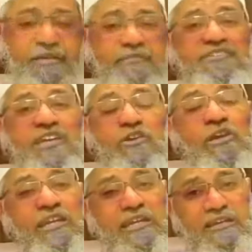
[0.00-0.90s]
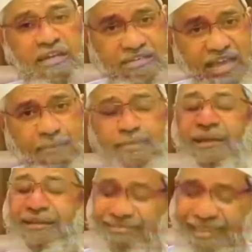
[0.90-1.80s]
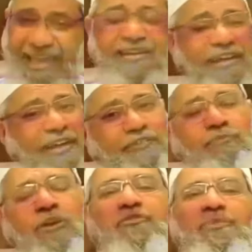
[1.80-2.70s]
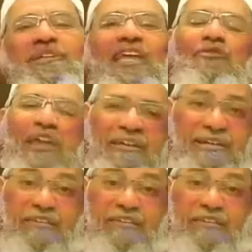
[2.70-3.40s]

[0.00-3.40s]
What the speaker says: which are not in hijab, then it's possible that you can earn.